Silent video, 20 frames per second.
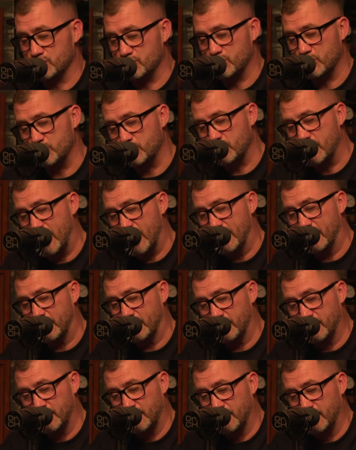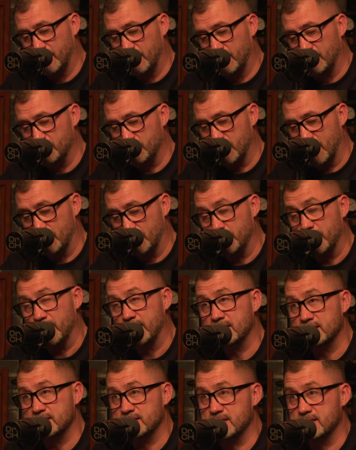So you gotta, you gotta be
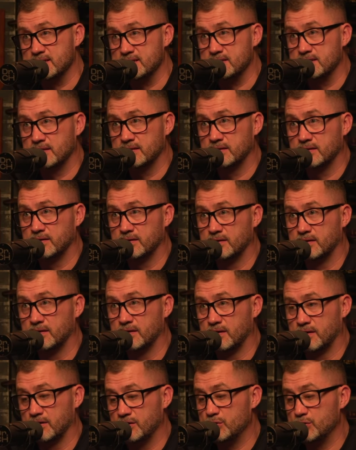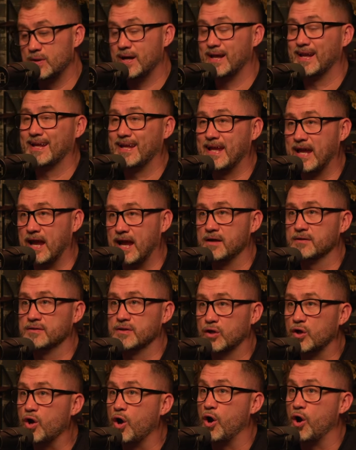consistent. You mm-hmm. gotta count
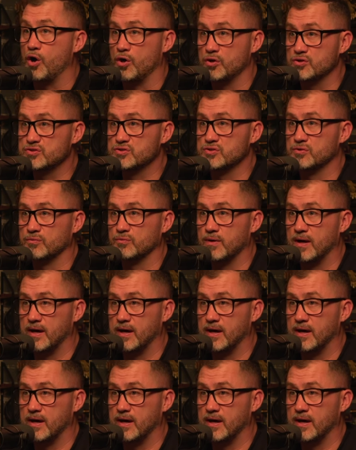the cost, right?